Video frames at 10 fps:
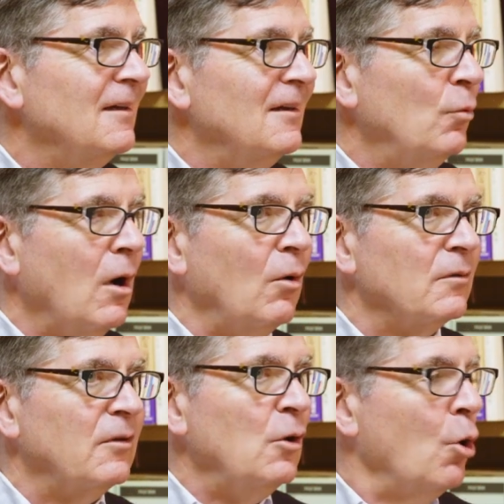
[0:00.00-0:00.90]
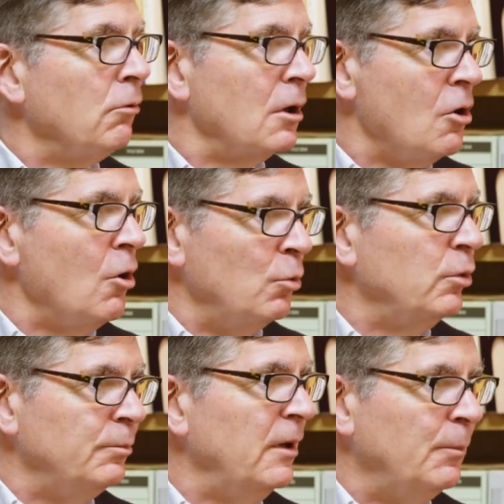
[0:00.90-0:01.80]
Well, the origo
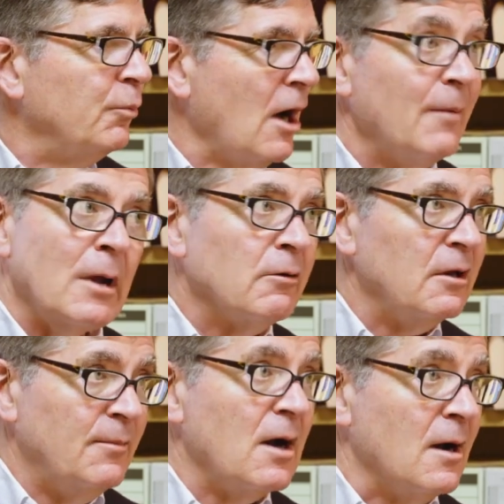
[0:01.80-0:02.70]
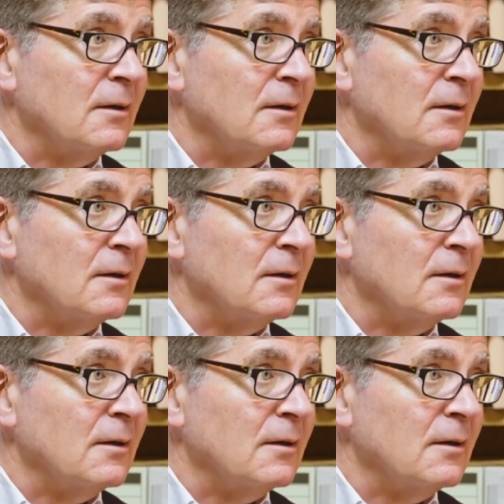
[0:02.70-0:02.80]
would be primary Ba.